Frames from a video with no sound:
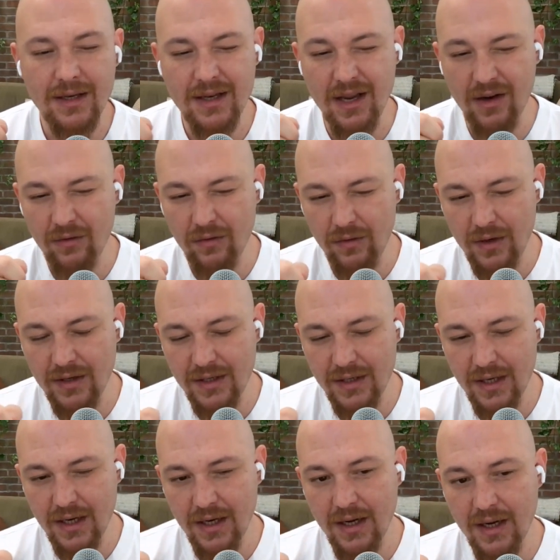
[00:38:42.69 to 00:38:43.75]

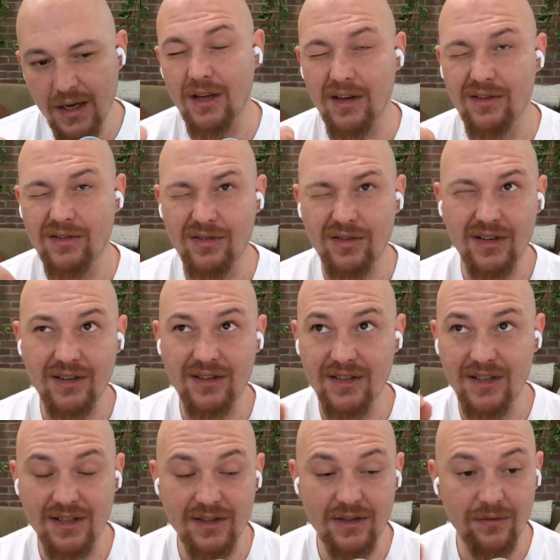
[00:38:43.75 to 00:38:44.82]
decreasing
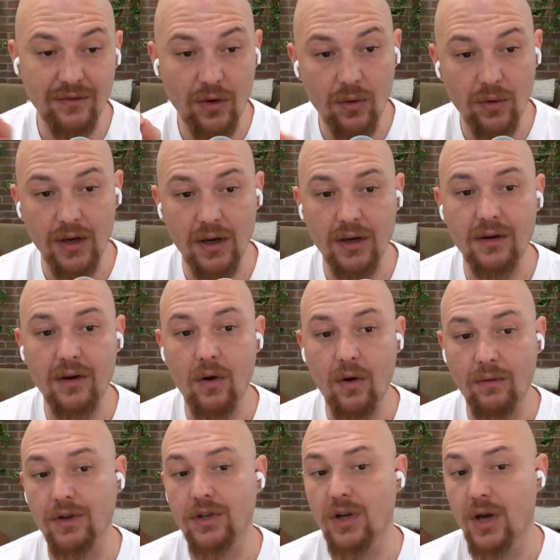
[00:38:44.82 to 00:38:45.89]
intricacies of coding
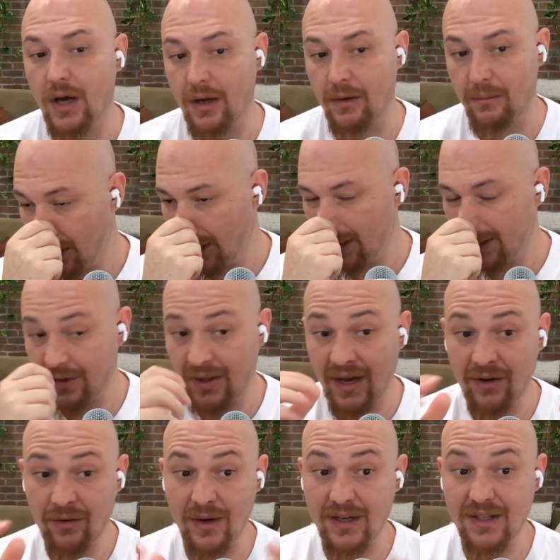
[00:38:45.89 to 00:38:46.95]
over time. So that
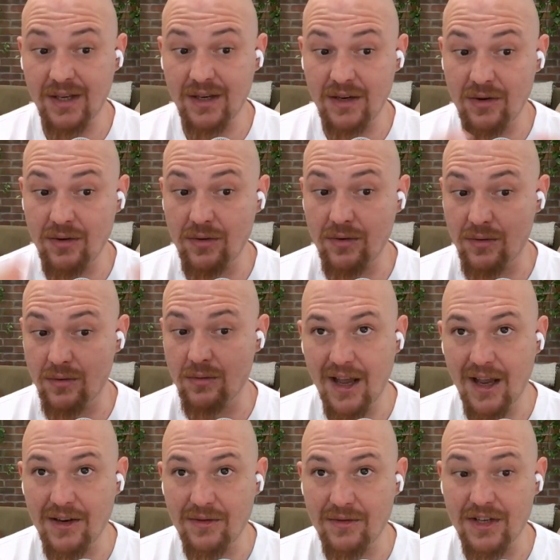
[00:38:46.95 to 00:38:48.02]
creates a new
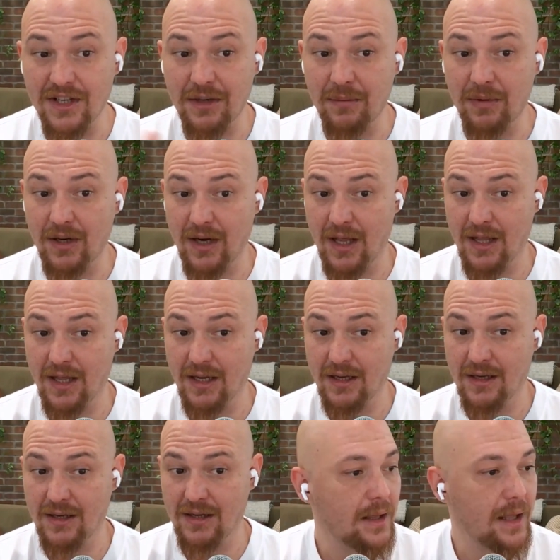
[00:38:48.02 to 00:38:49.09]
discipline, I
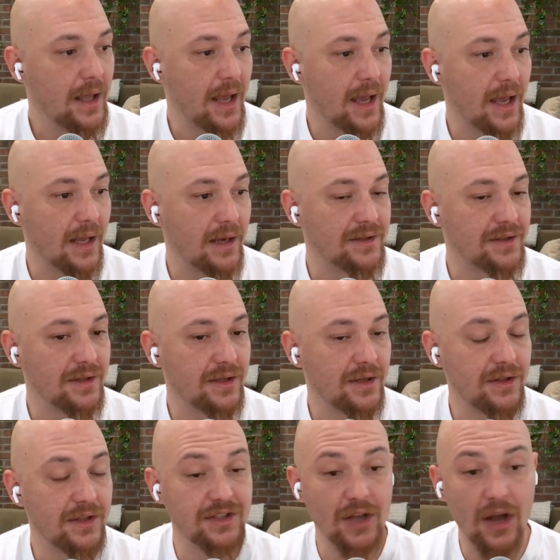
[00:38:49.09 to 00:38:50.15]
think. And
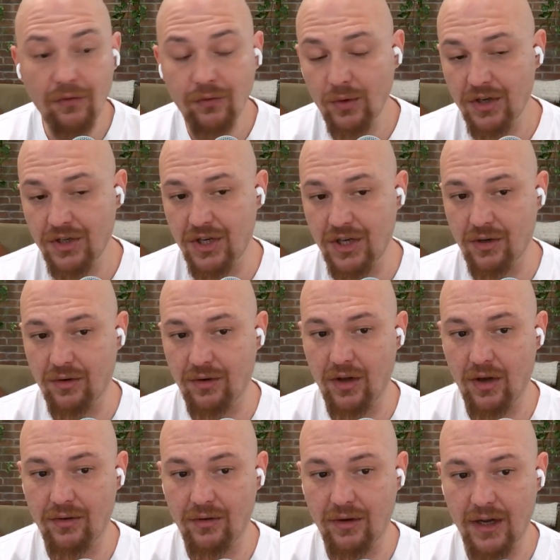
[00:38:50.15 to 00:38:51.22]
the software engineer, on
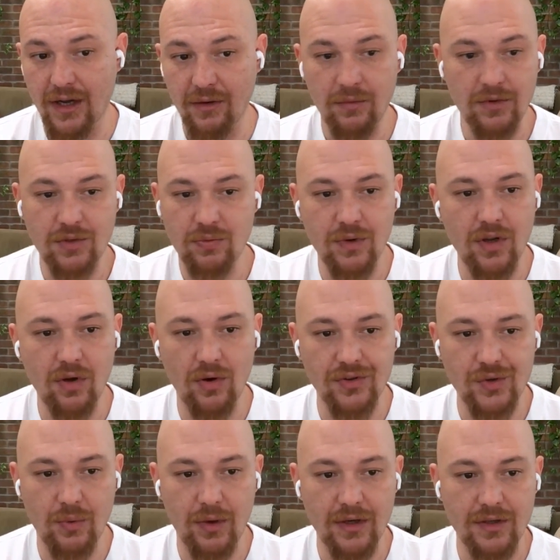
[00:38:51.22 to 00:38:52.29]
the other hand, which we
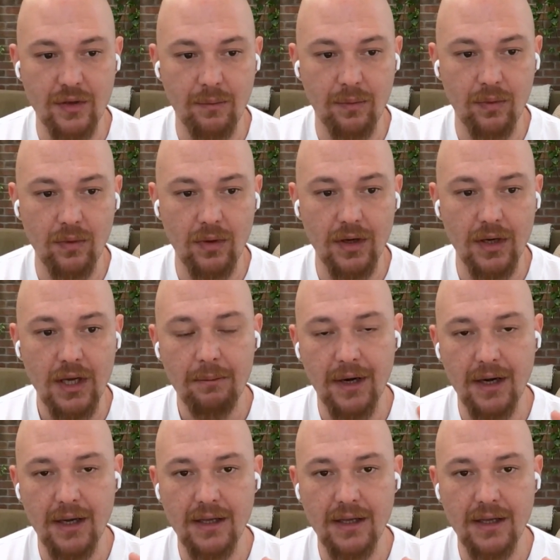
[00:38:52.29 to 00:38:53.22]
also want to support, but